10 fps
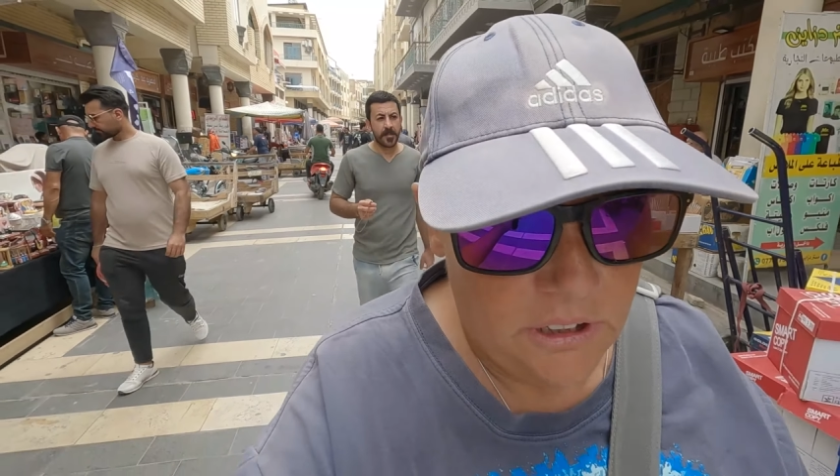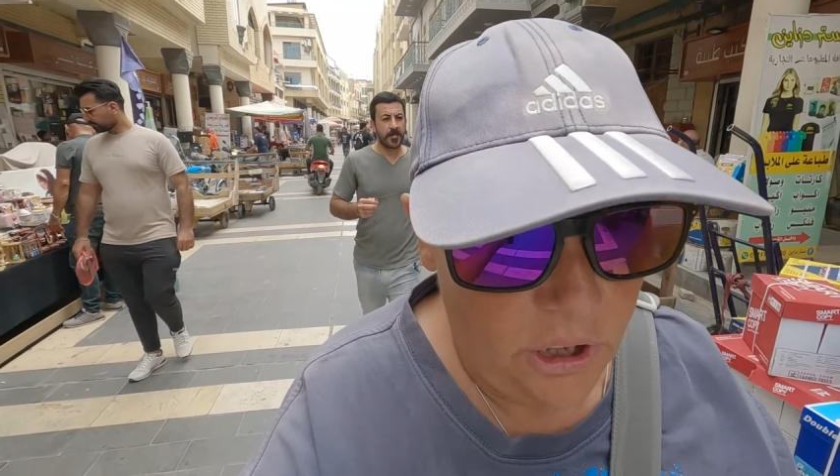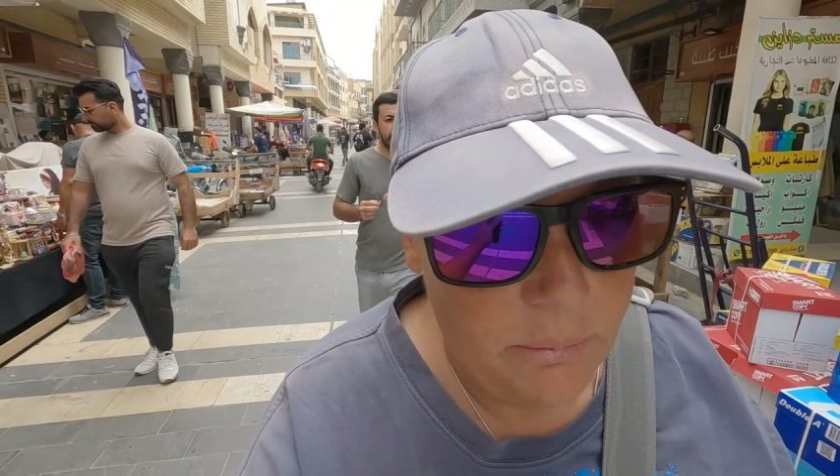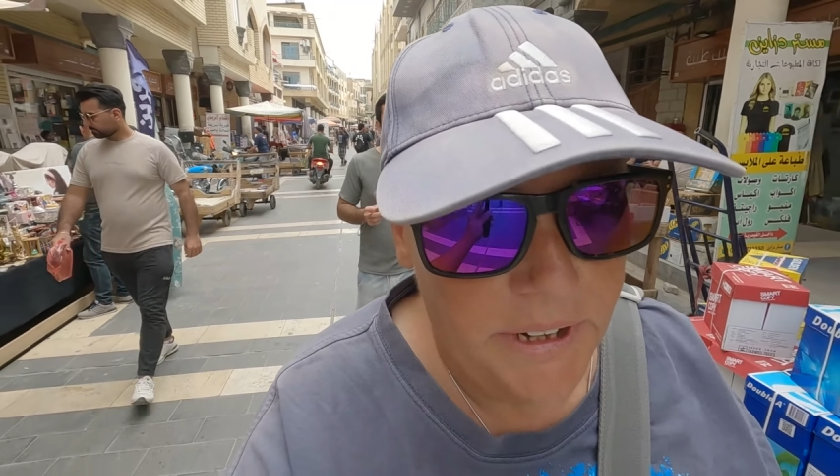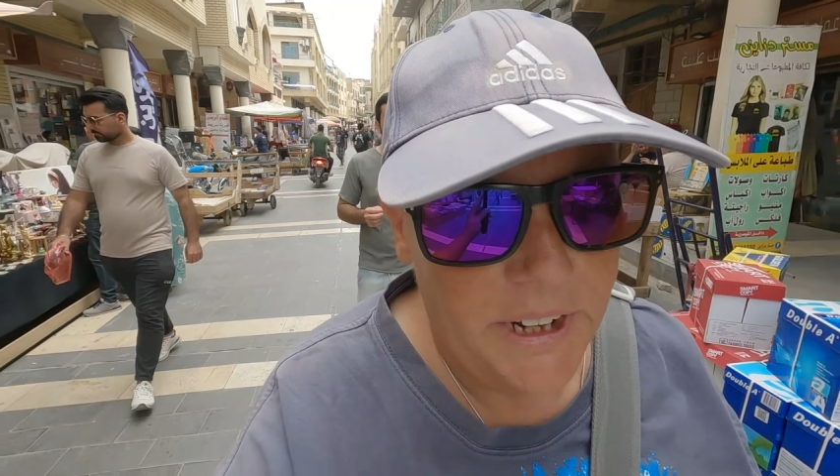
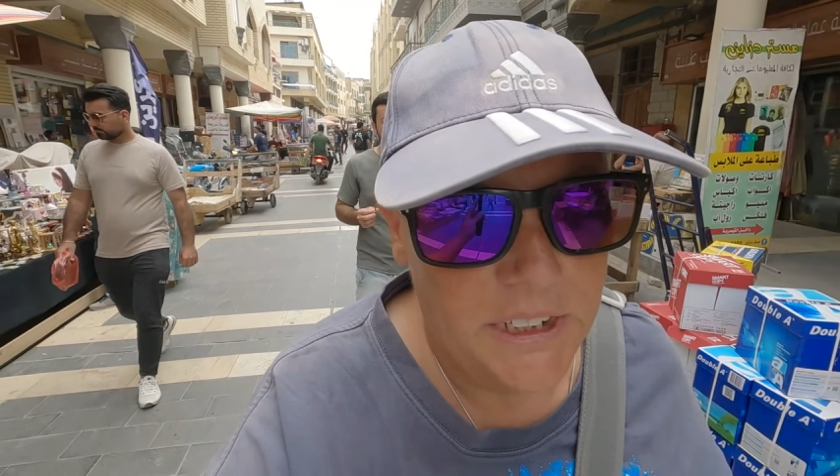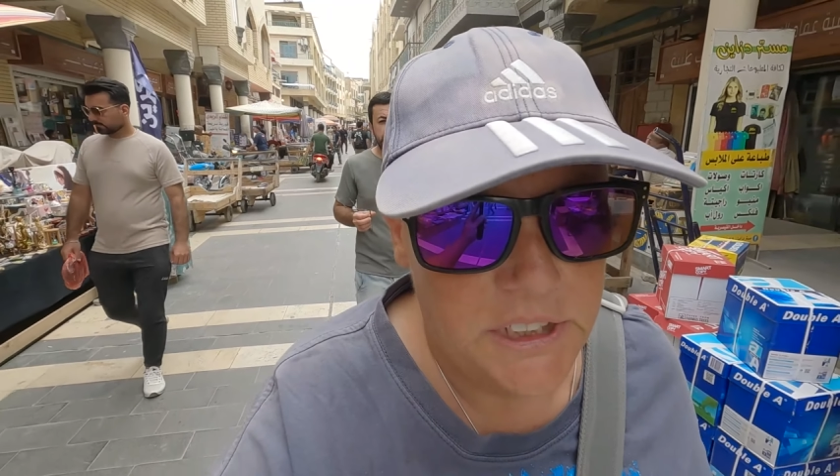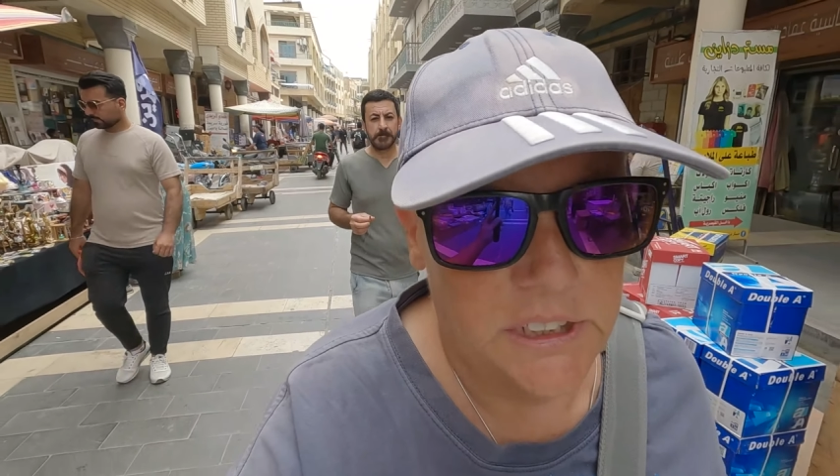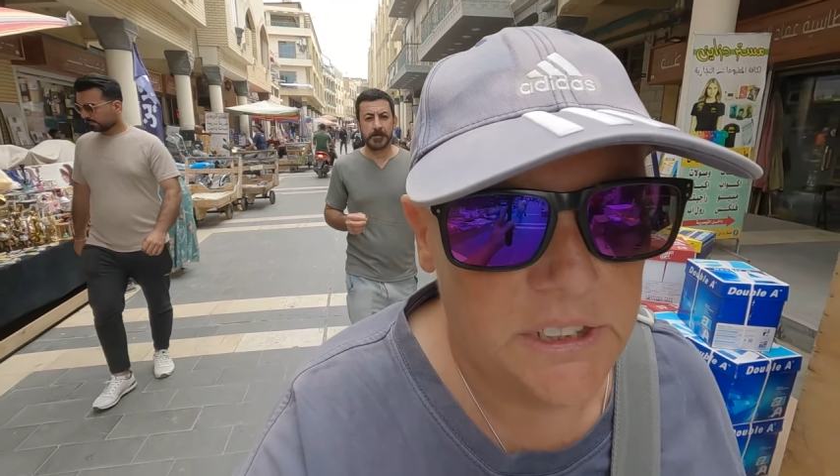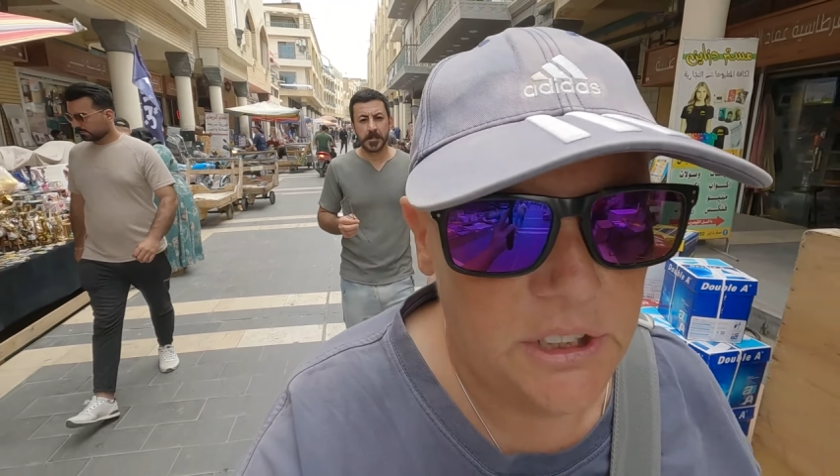
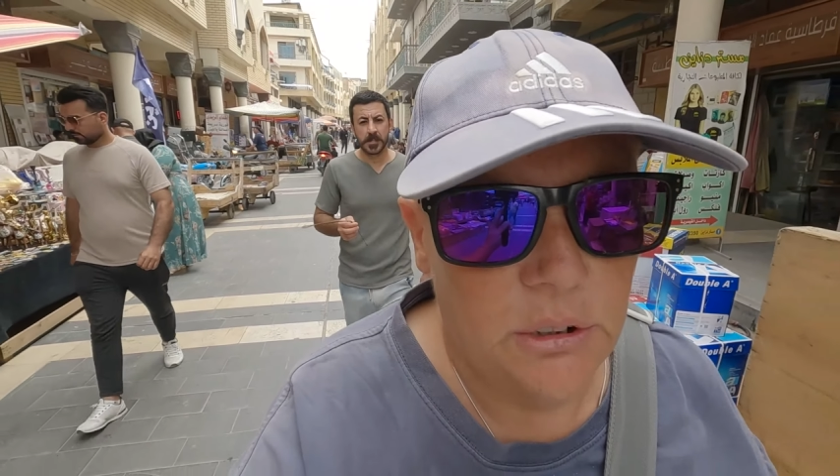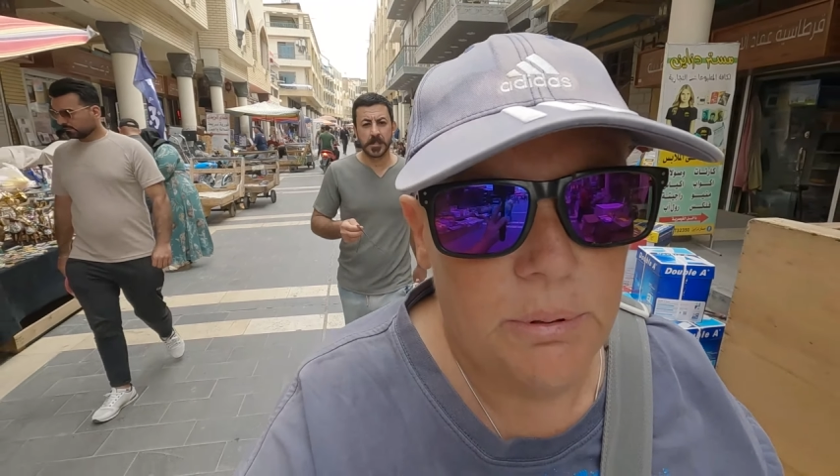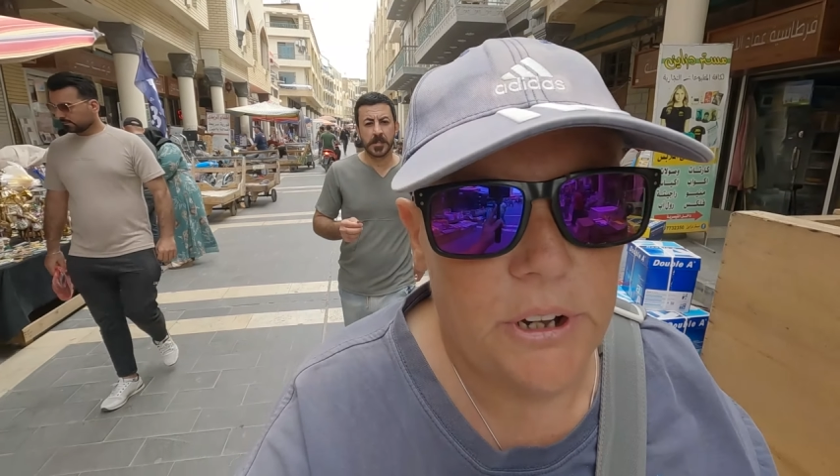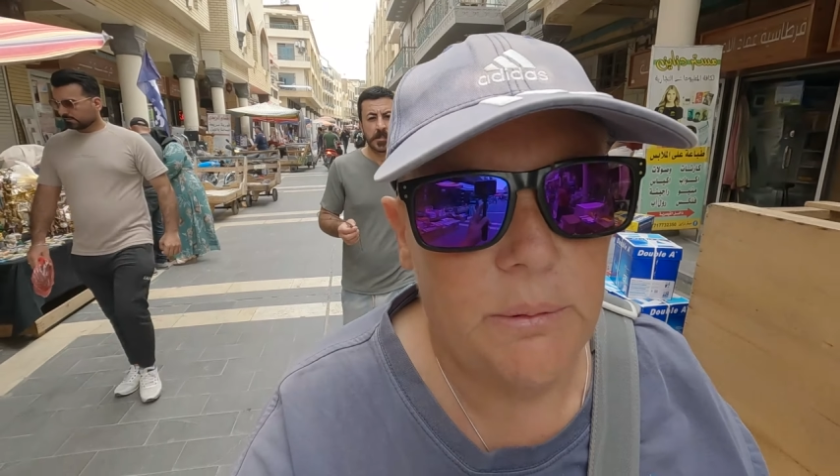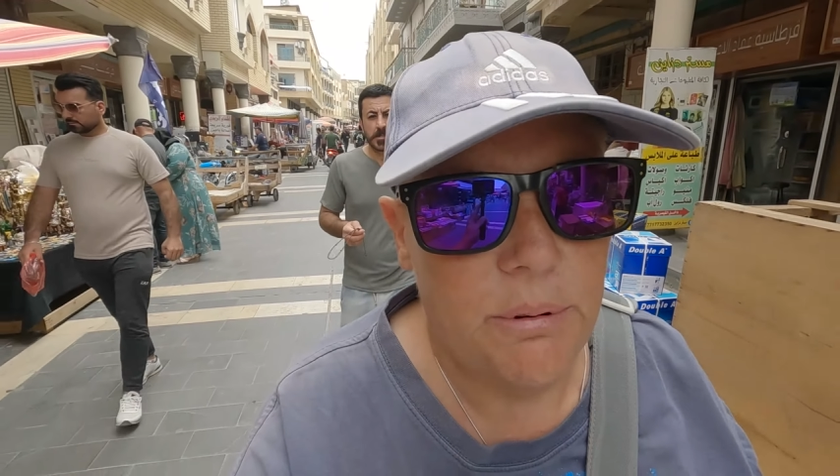Accommodation's still pretty